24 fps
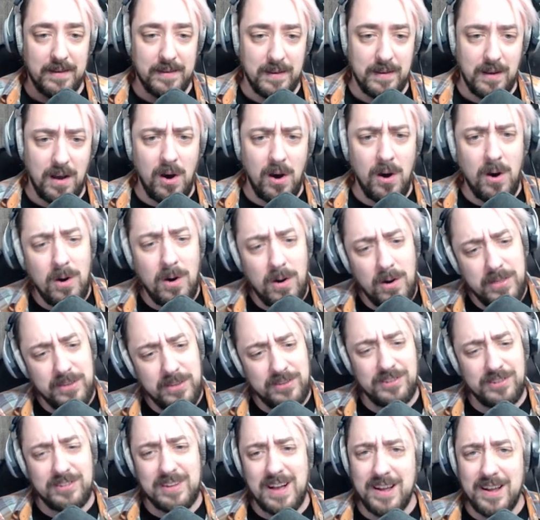Oh,
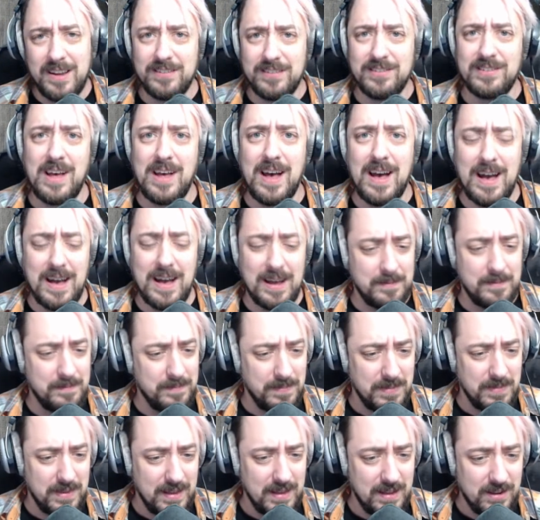this is kind of sad.
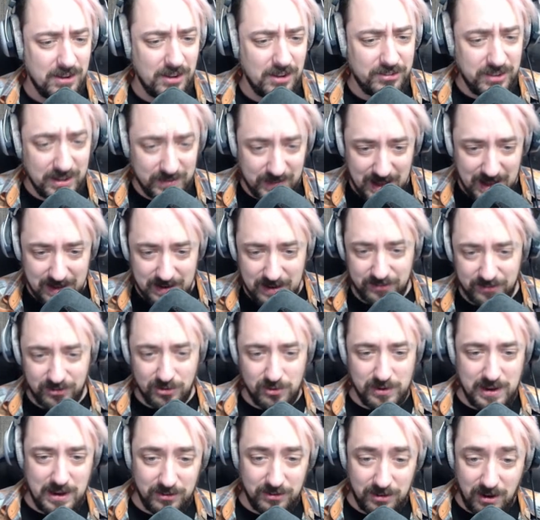Just like that,
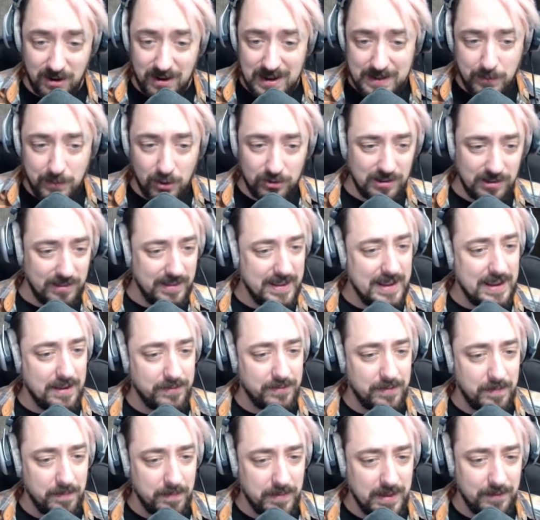Natsuki is already about to
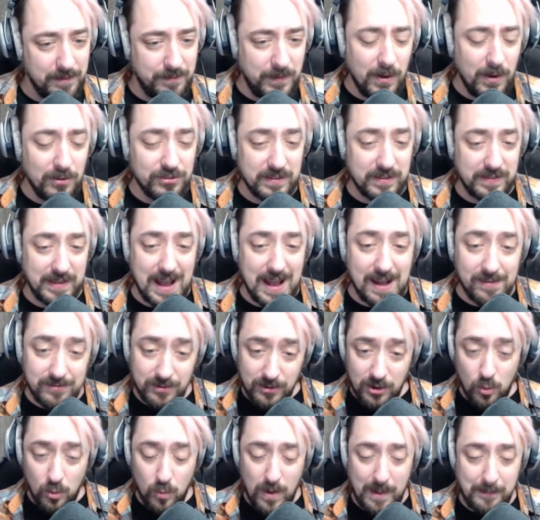leave. It feels like the
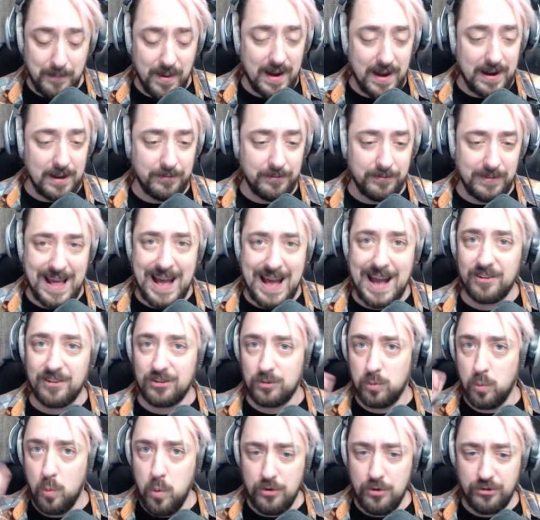afternoon went by in a flash.
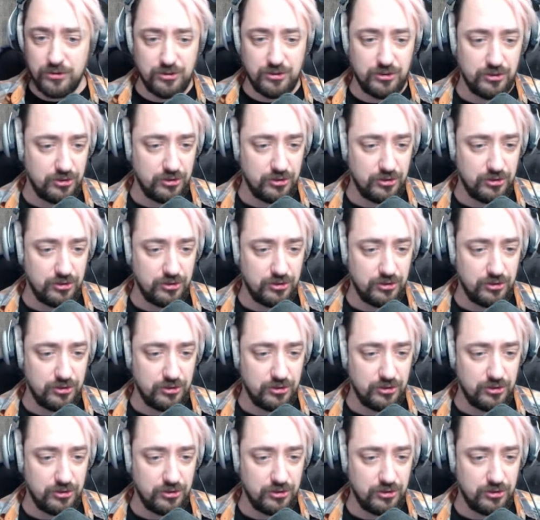Whoosh.